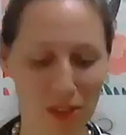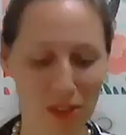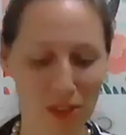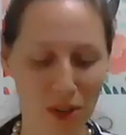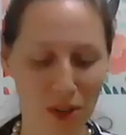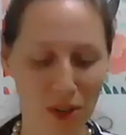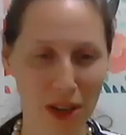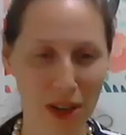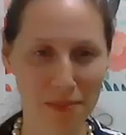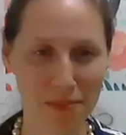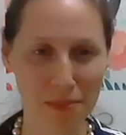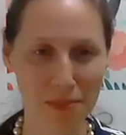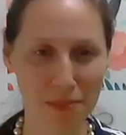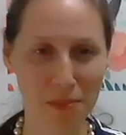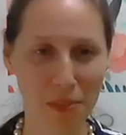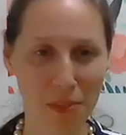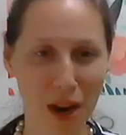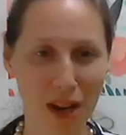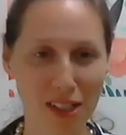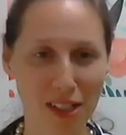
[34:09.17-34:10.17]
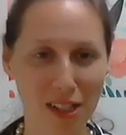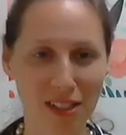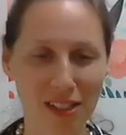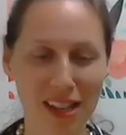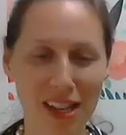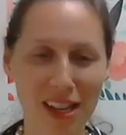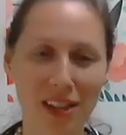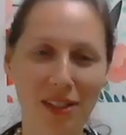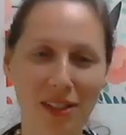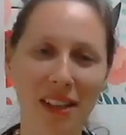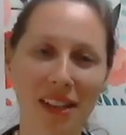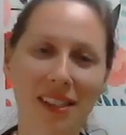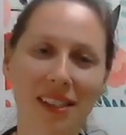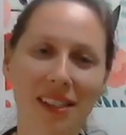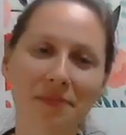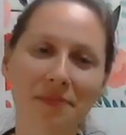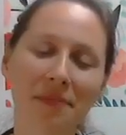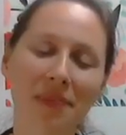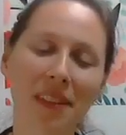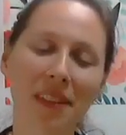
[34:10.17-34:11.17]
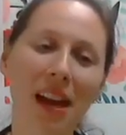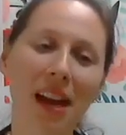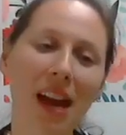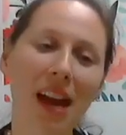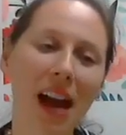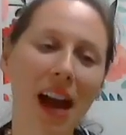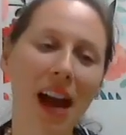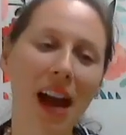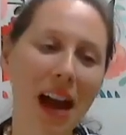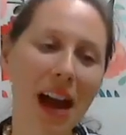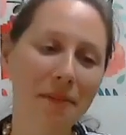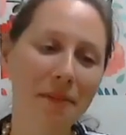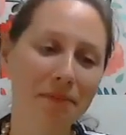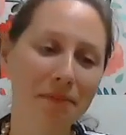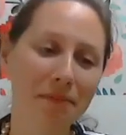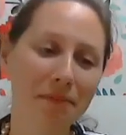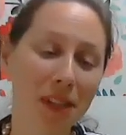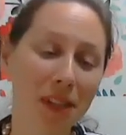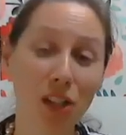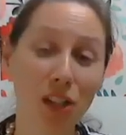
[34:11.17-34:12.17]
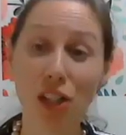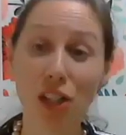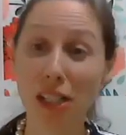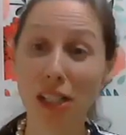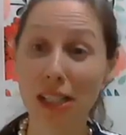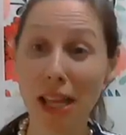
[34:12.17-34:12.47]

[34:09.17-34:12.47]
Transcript: great practical takeaways. To